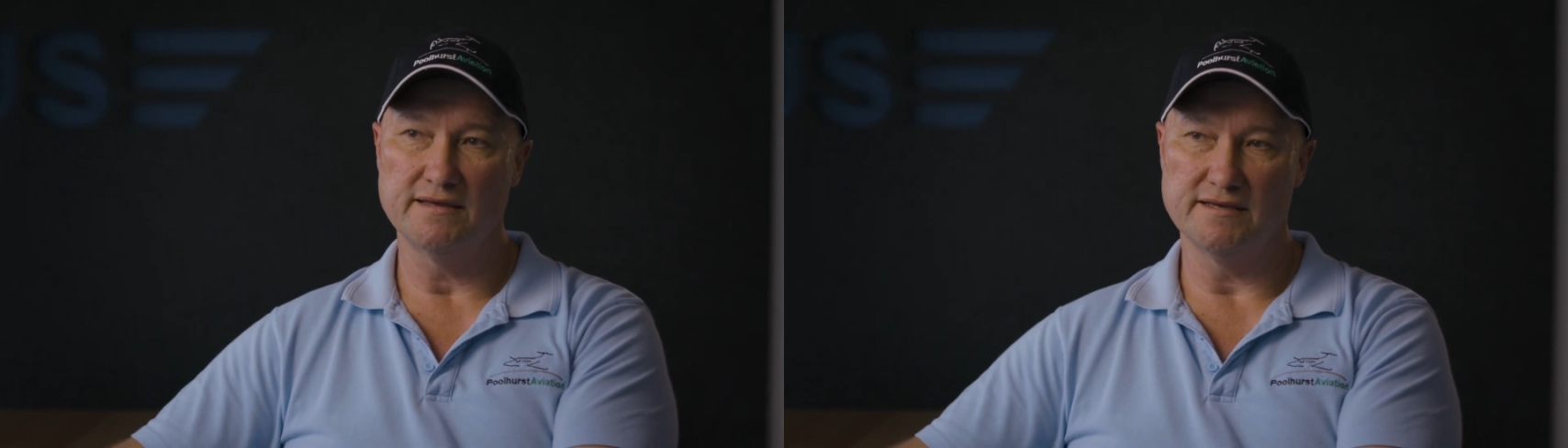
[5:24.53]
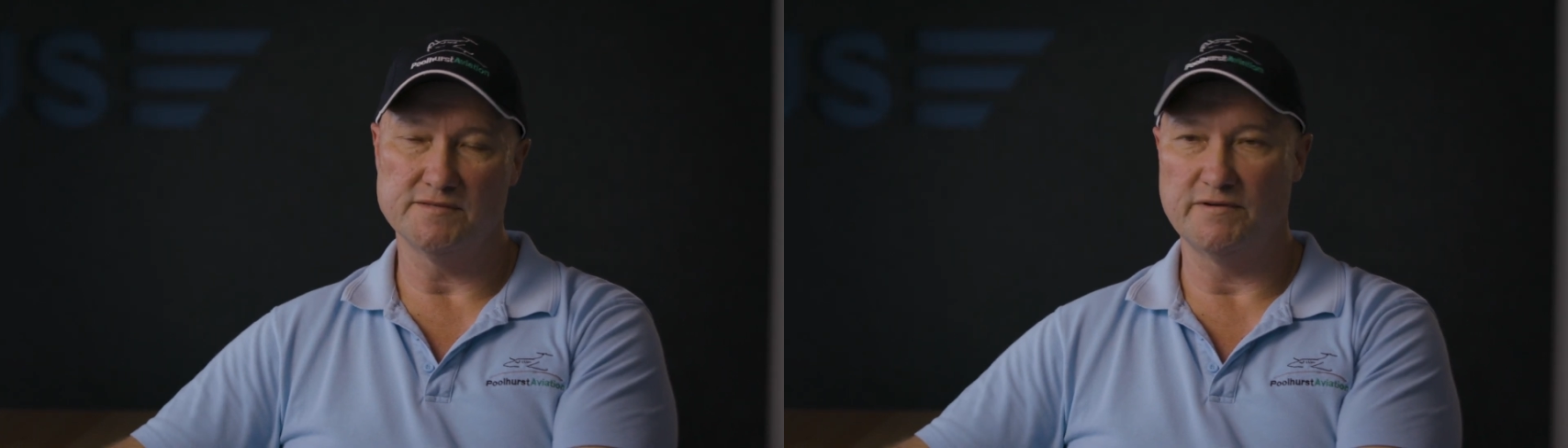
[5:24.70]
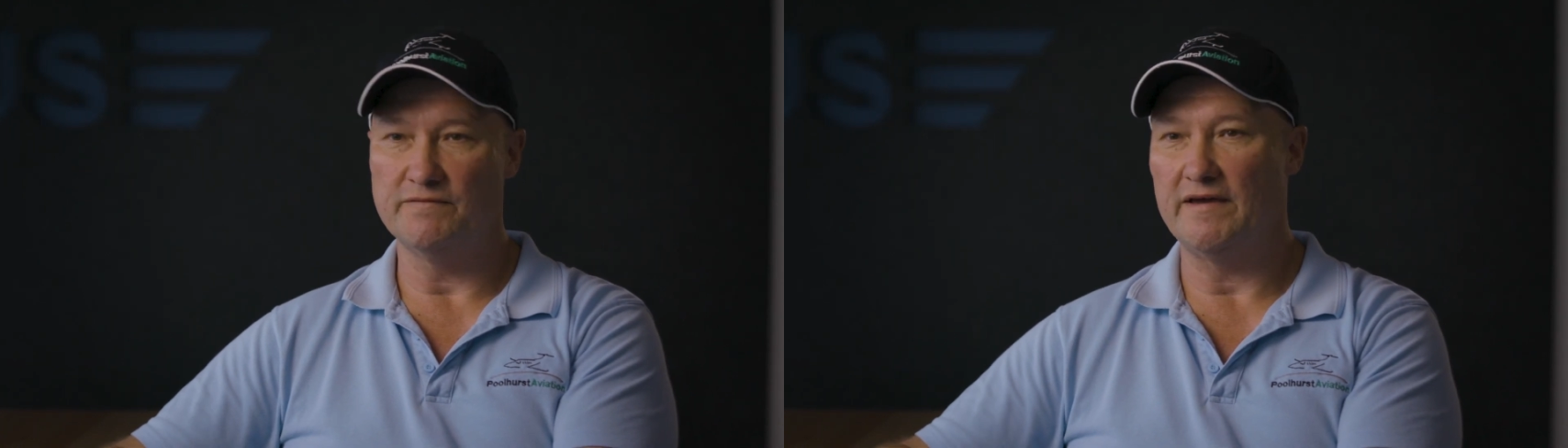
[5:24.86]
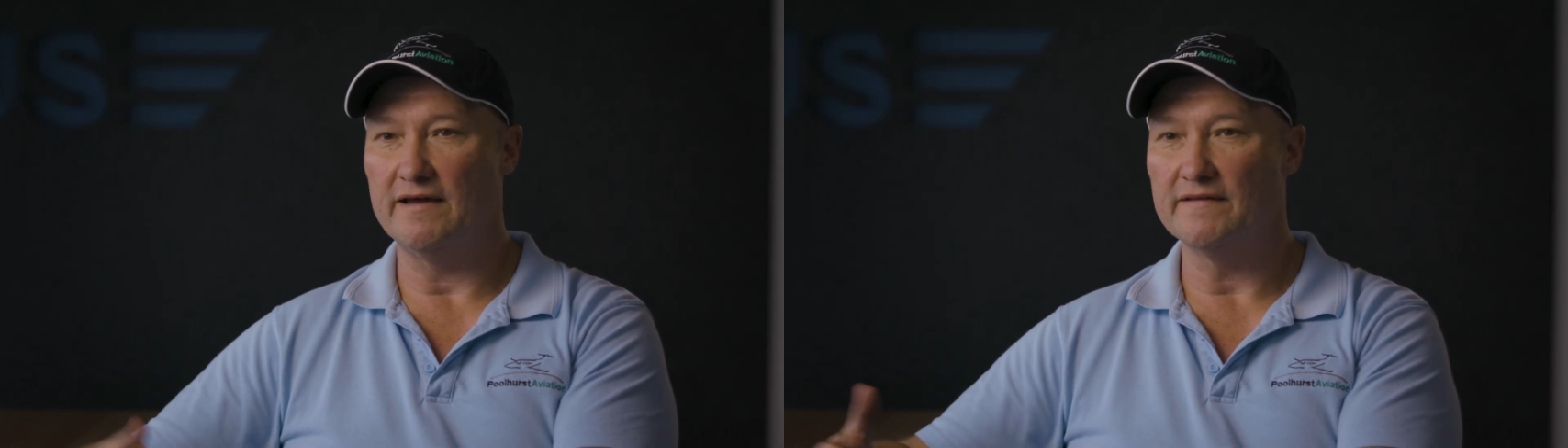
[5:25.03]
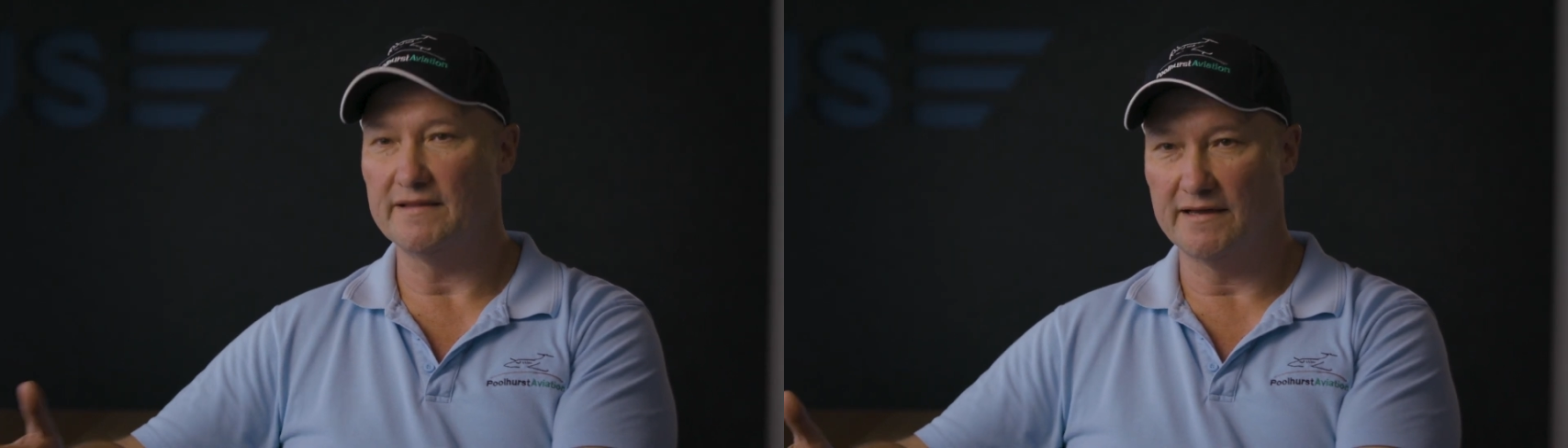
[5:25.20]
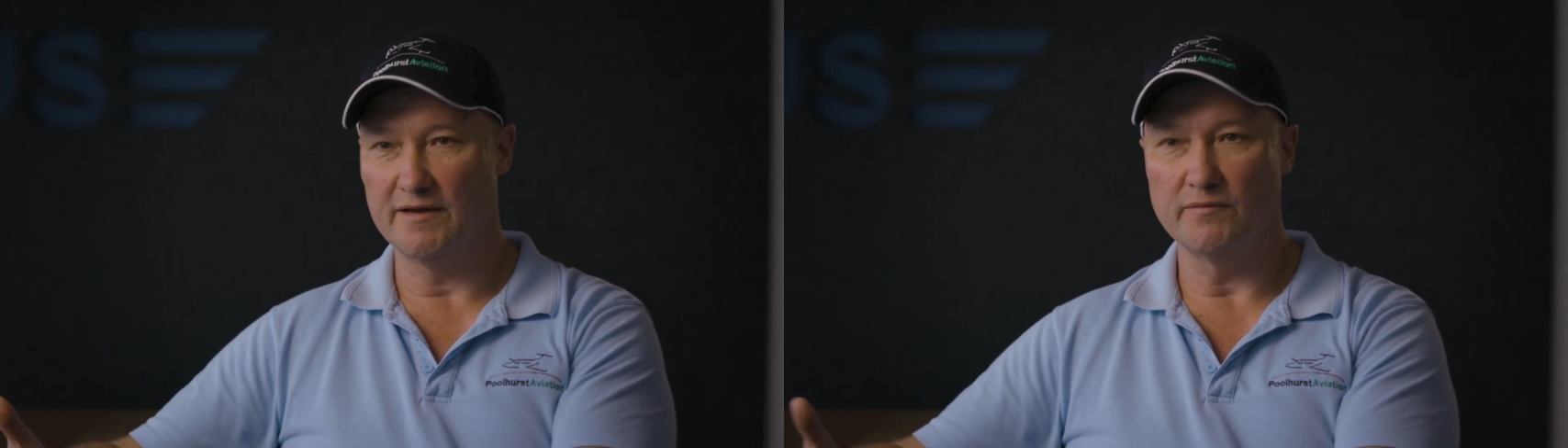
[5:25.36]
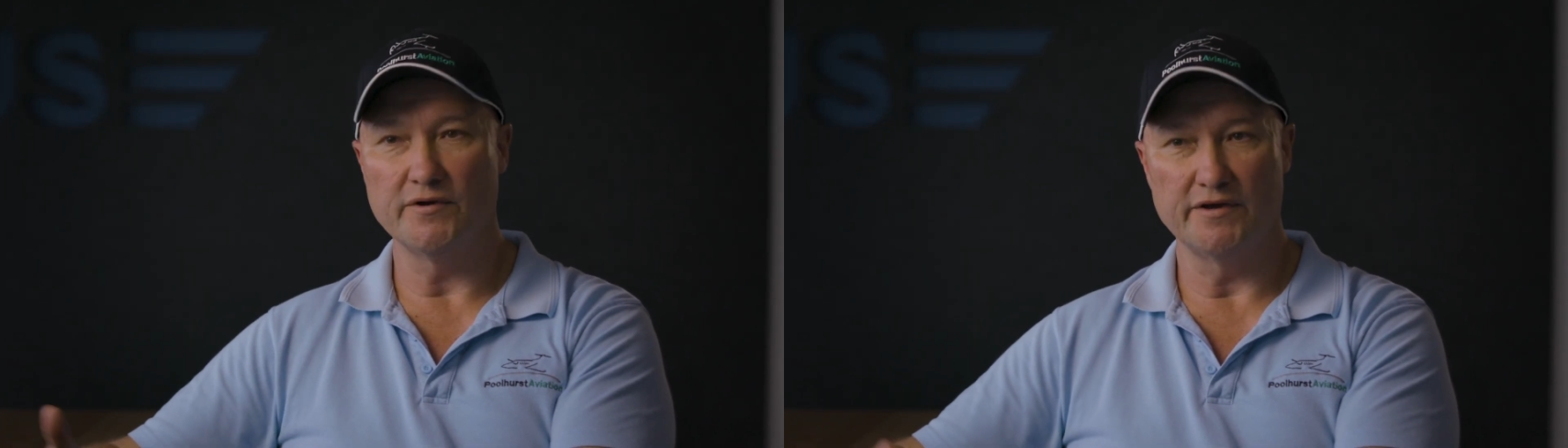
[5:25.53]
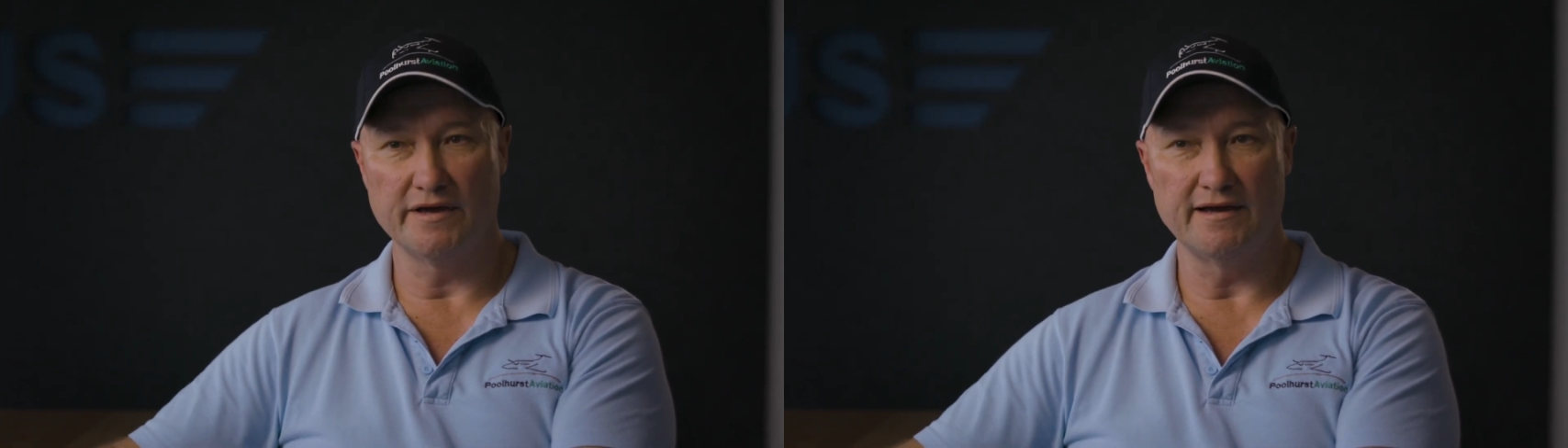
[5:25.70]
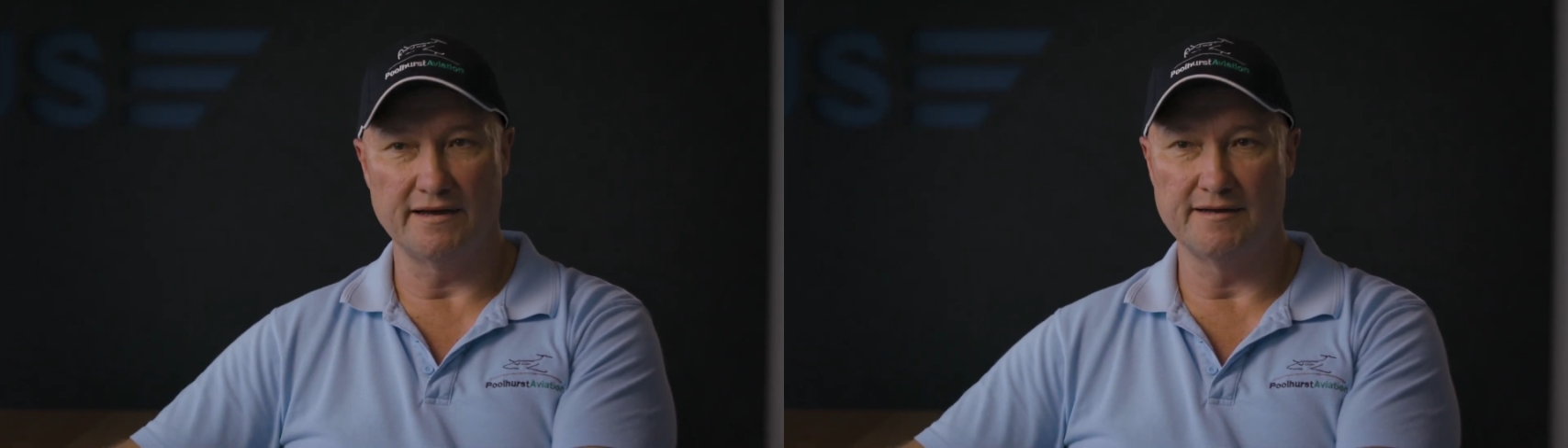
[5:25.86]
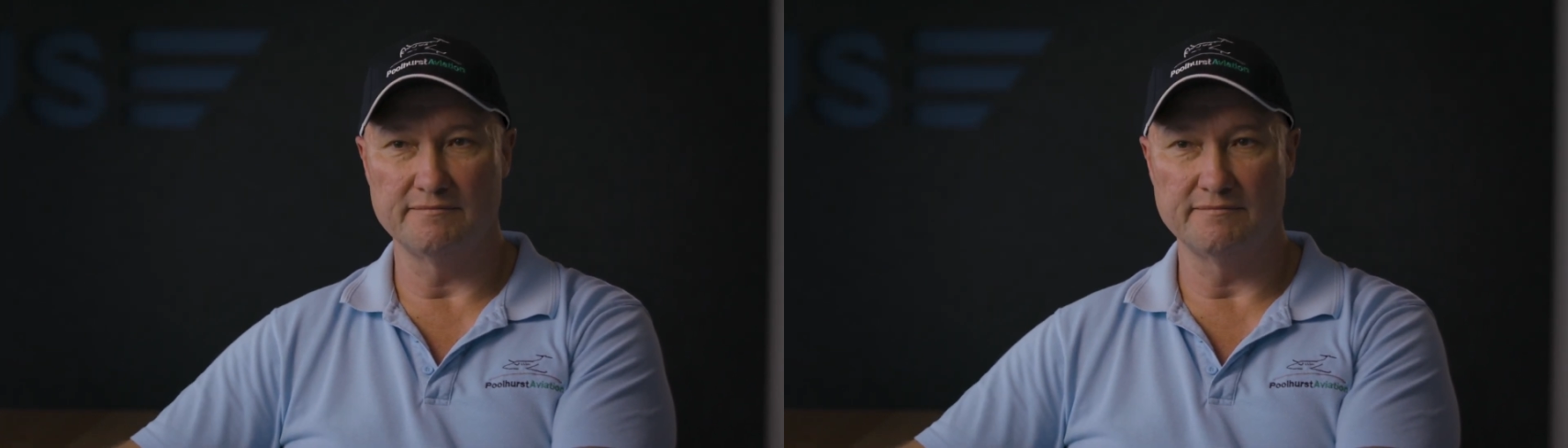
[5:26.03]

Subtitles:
yes, we found that they were,